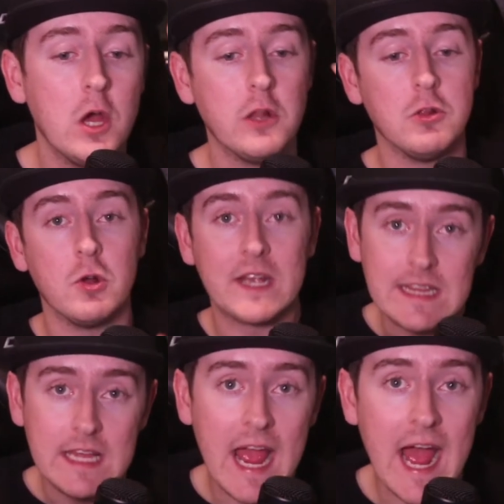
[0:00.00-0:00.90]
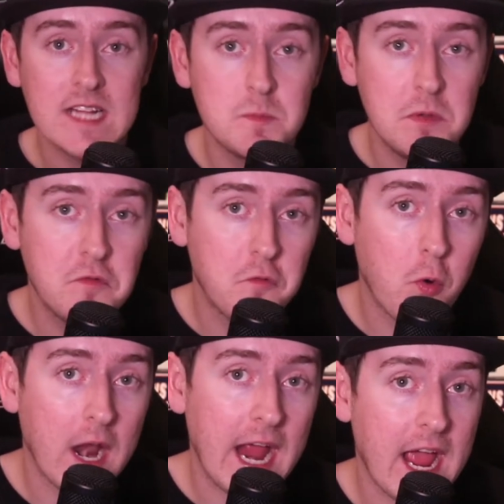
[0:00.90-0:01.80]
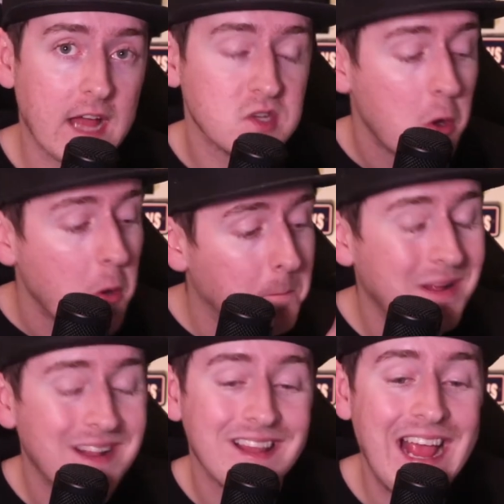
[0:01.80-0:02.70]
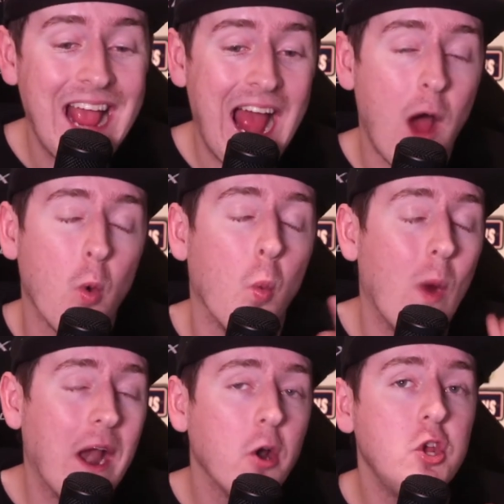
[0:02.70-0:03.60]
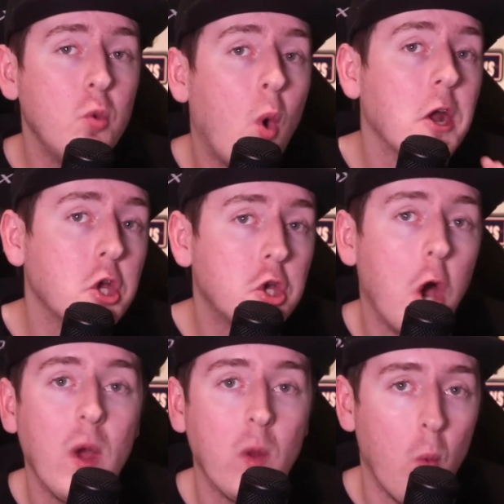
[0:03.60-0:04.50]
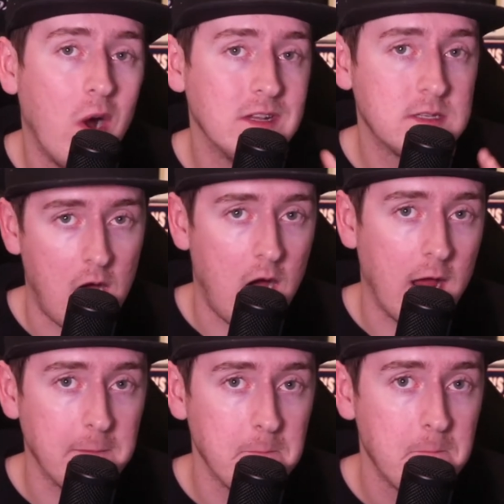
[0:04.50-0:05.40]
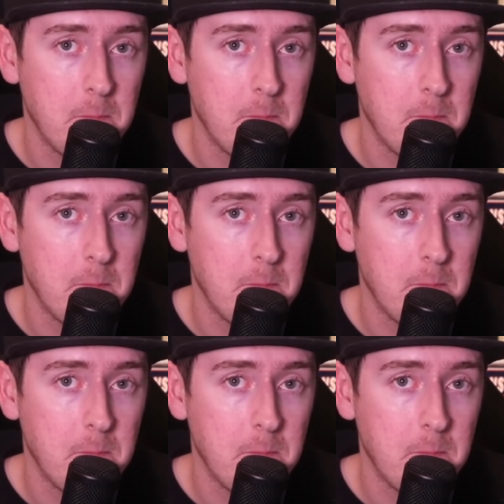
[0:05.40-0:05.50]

Look at the ads beforehand, play out where you want to go at what time.